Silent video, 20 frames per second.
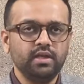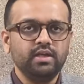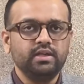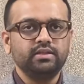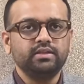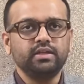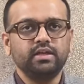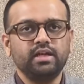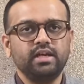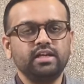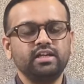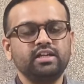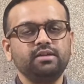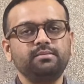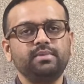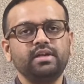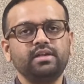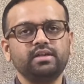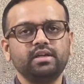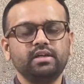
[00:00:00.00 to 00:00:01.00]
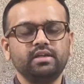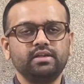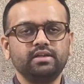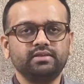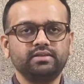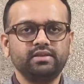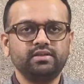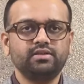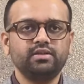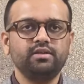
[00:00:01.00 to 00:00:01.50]
The ultimate
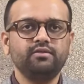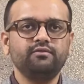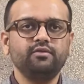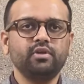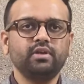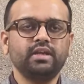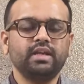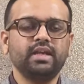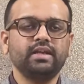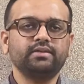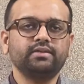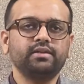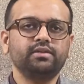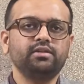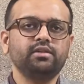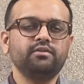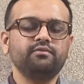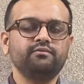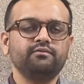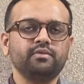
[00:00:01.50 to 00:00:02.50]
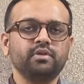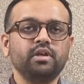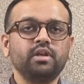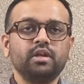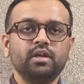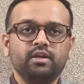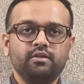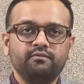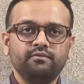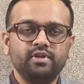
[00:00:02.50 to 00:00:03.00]
decision for relaxation
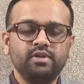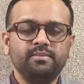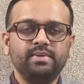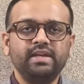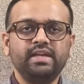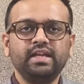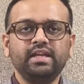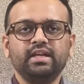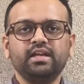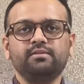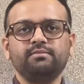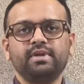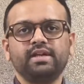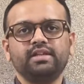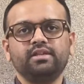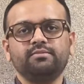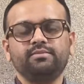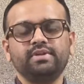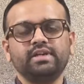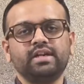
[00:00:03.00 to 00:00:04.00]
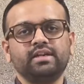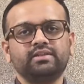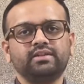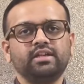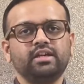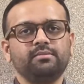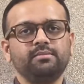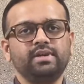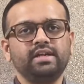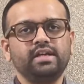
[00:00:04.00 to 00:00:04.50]
will be taken by the PRC
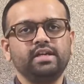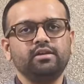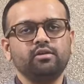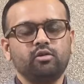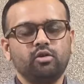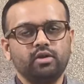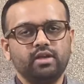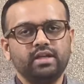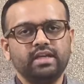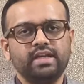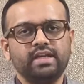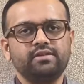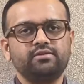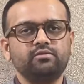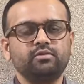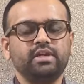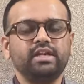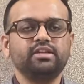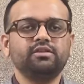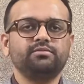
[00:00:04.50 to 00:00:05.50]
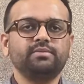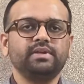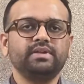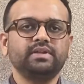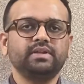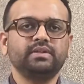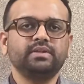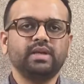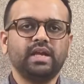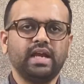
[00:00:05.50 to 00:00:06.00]
committee on a case-to-case
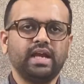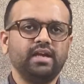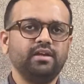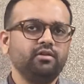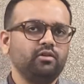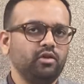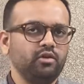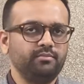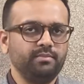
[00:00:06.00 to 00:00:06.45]
basis and on